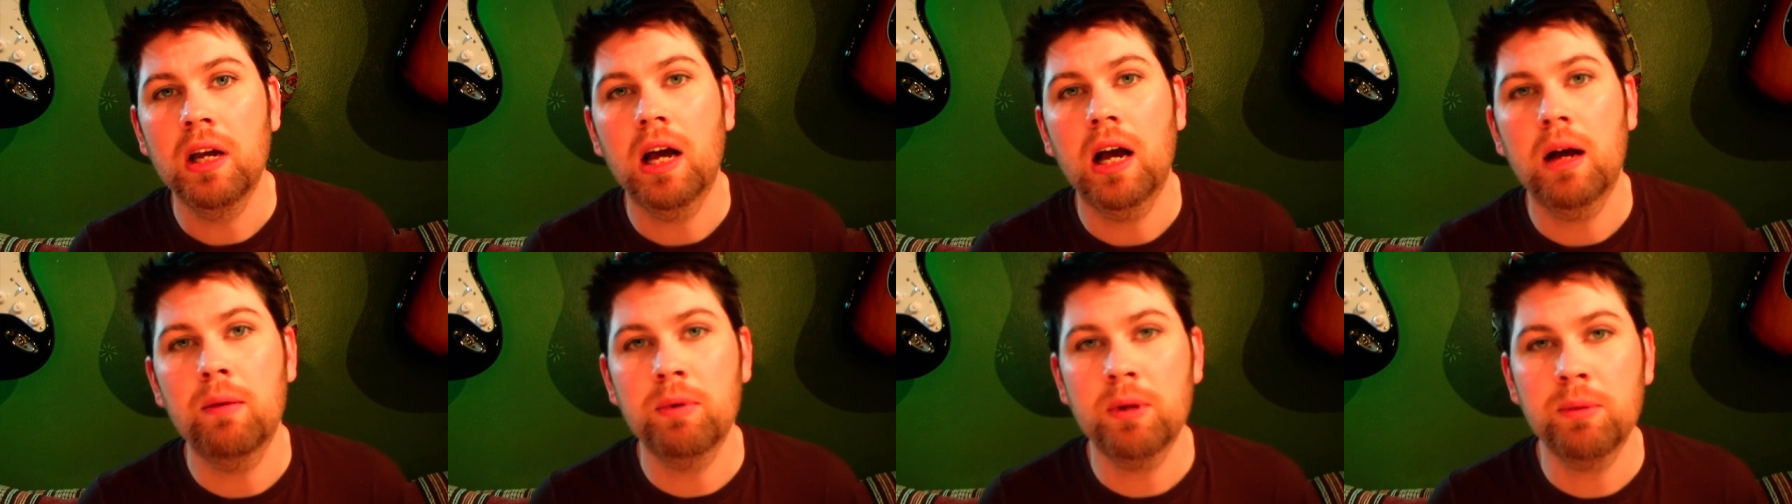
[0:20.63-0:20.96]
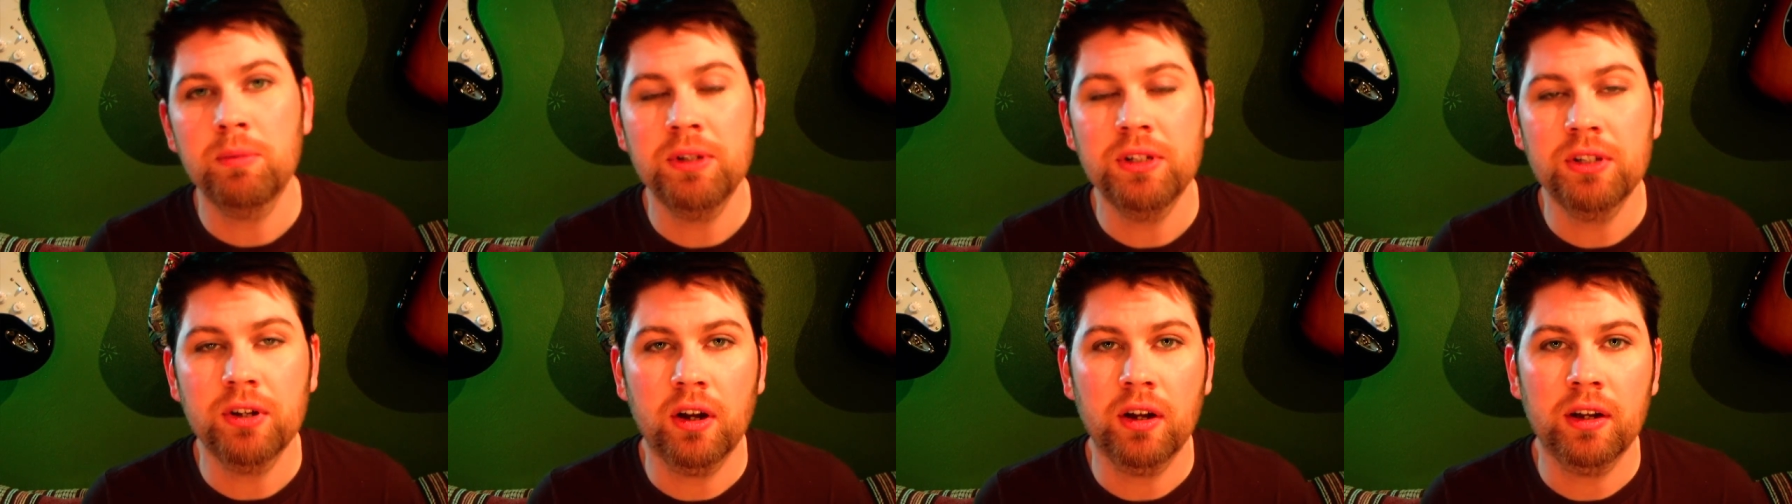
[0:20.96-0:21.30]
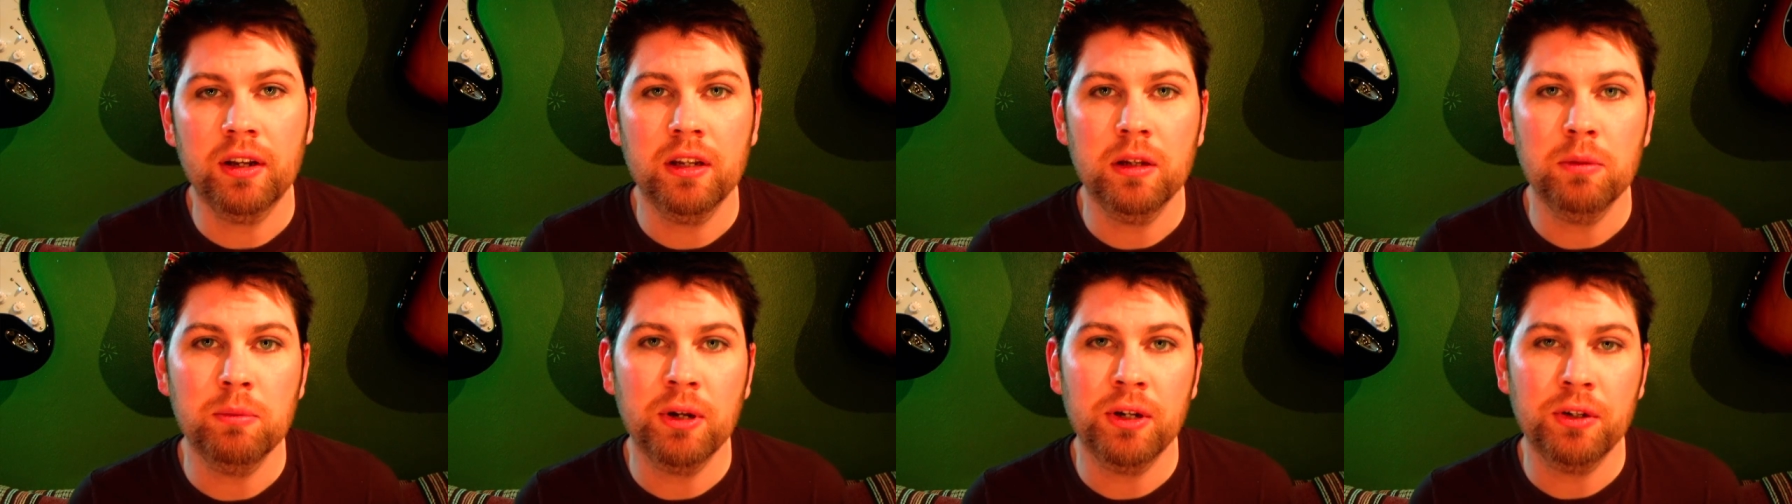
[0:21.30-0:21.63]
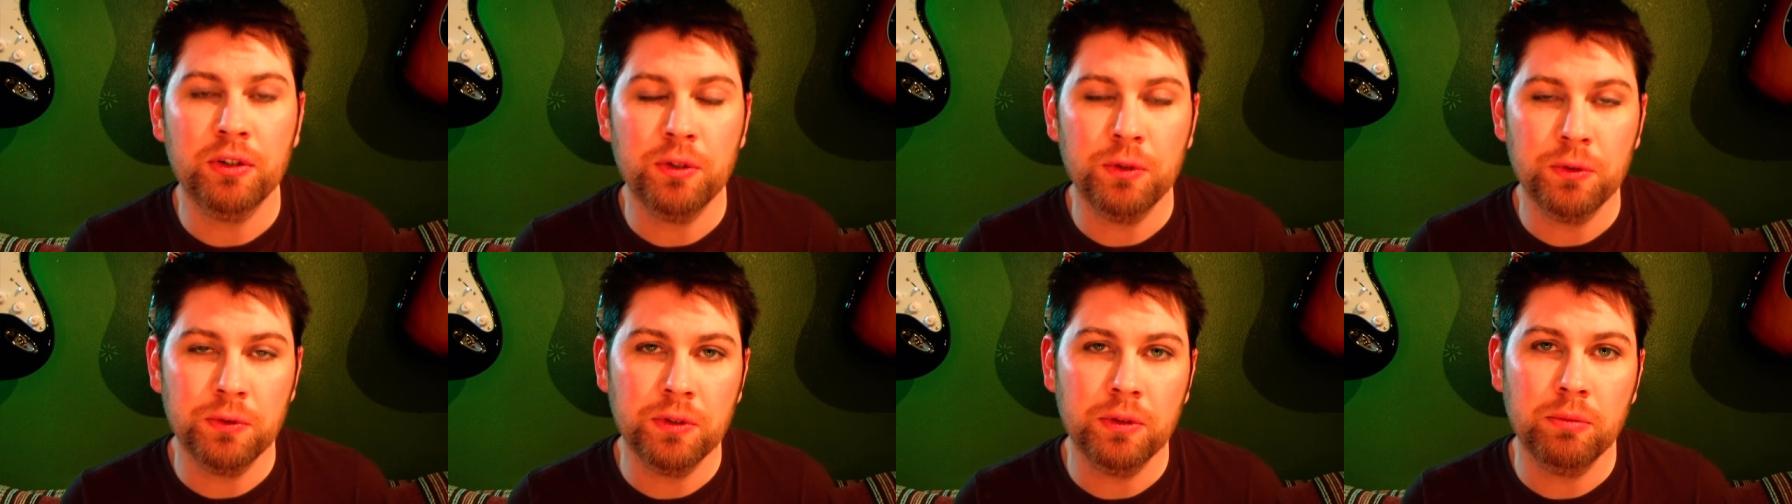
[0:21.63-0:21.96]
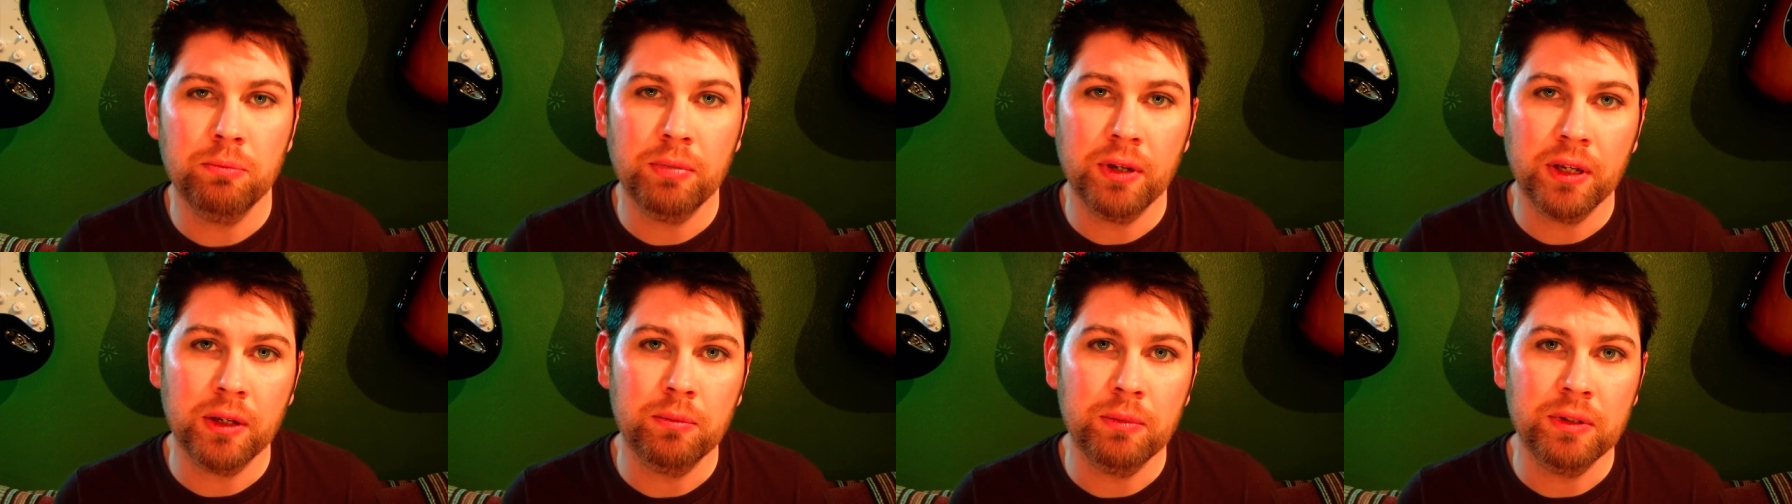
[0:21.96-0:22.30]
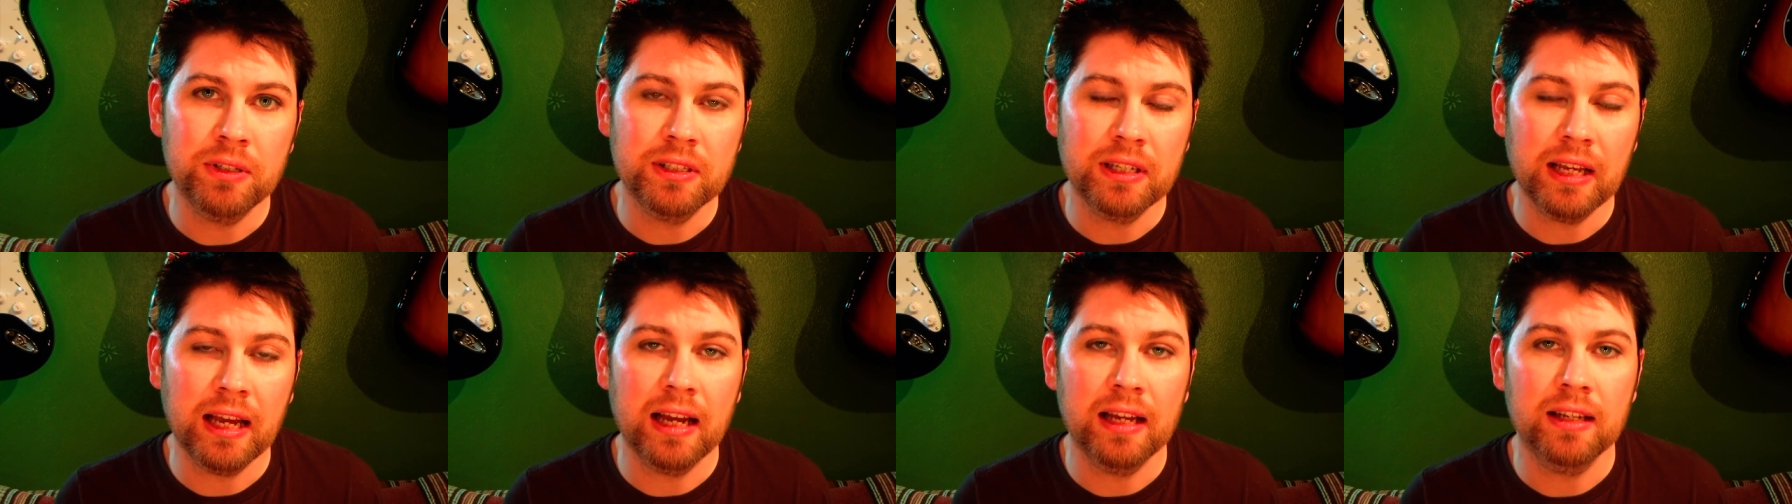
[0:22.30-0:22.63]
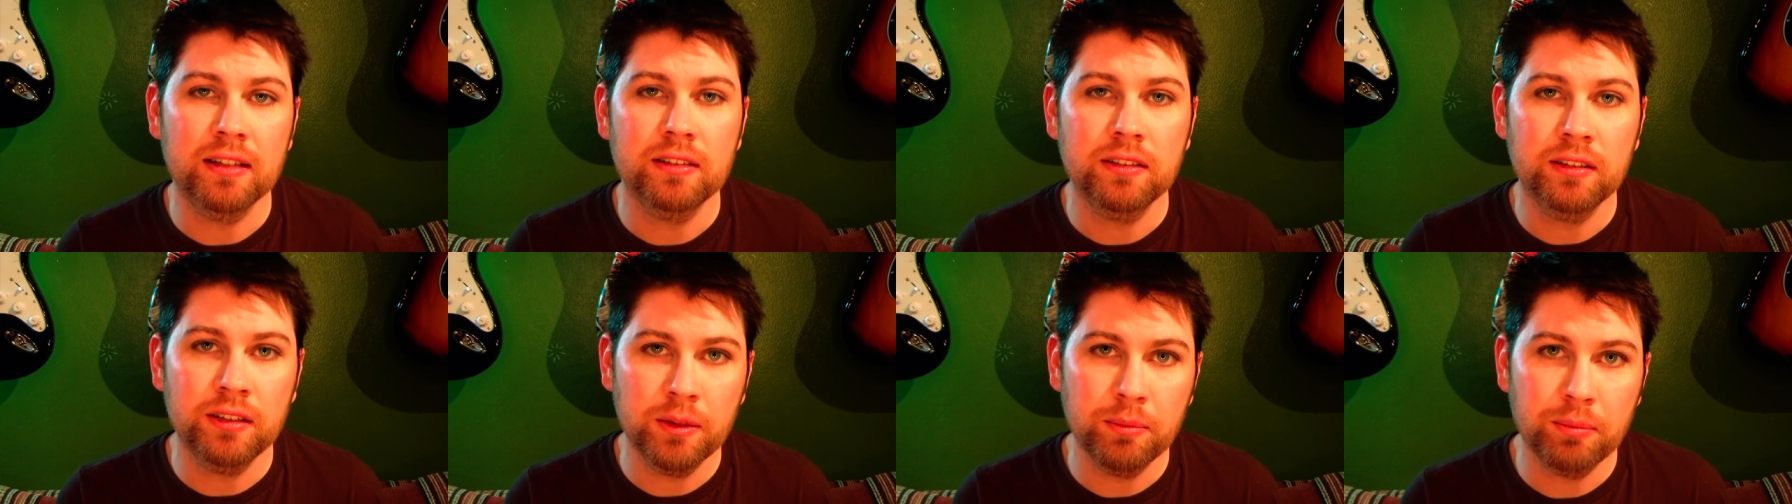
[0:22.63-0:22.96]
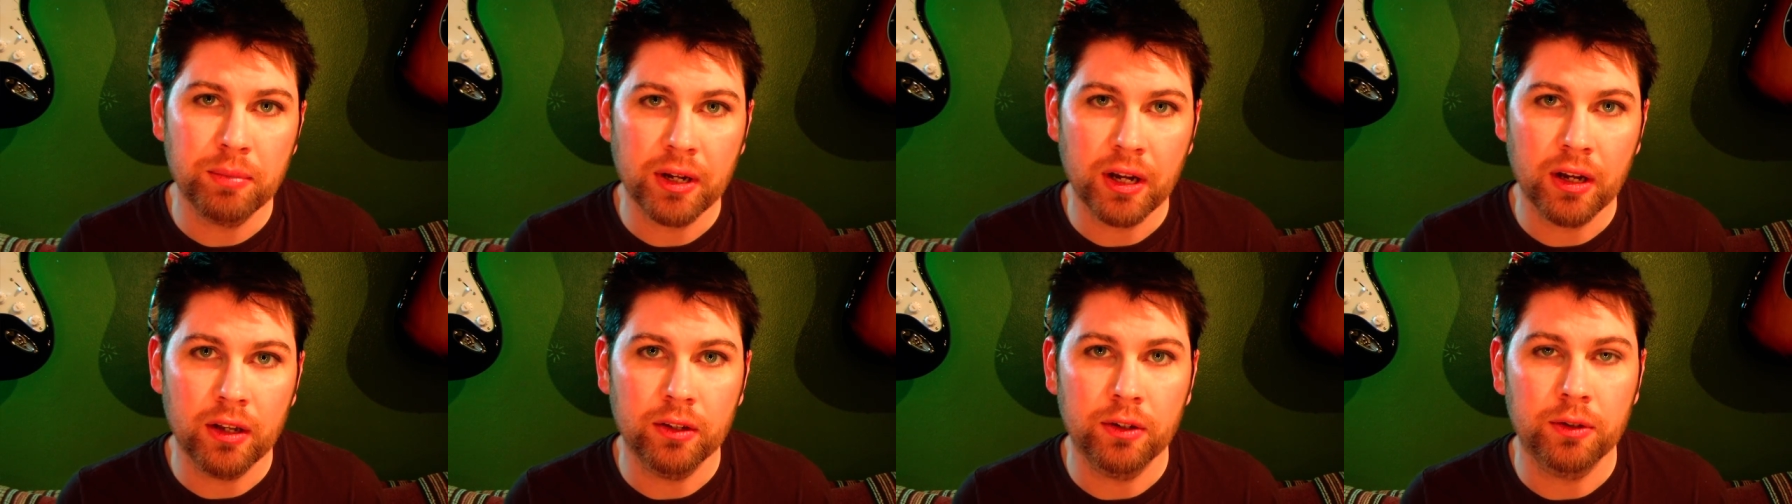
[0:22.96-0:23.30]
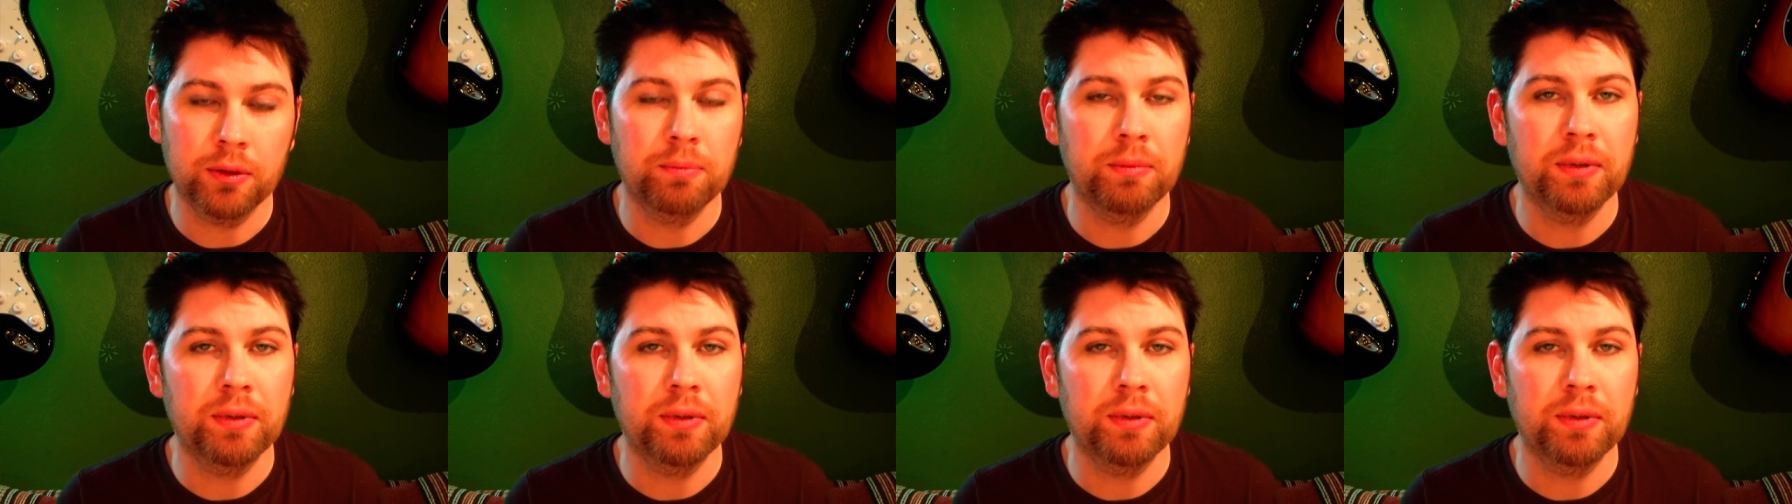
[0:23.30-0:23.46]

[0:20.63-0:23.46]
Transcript: I'm going to be talking about using pigments as lip color,